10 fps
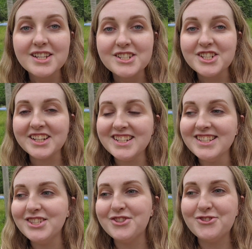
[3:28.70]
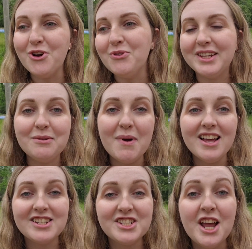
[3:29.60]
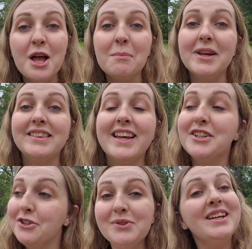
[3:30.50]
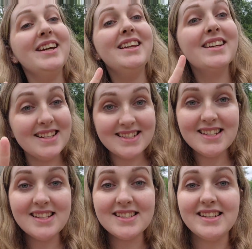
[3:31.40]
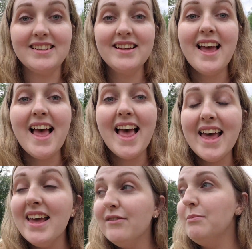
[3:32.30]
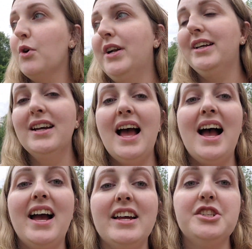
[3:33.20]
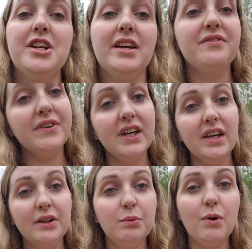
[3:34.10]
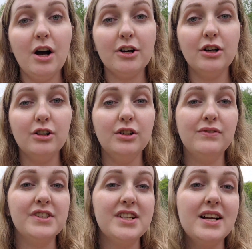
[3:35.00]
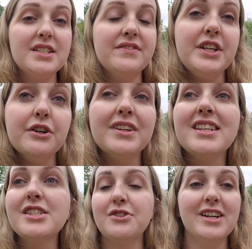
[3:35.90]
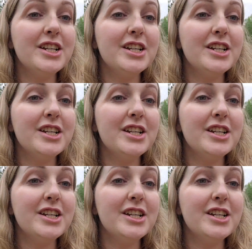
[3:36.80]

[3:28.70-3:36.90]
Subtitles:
Chickens don't need much, but they do need consistency. Every morning, I check feed, water, look for signs of illness or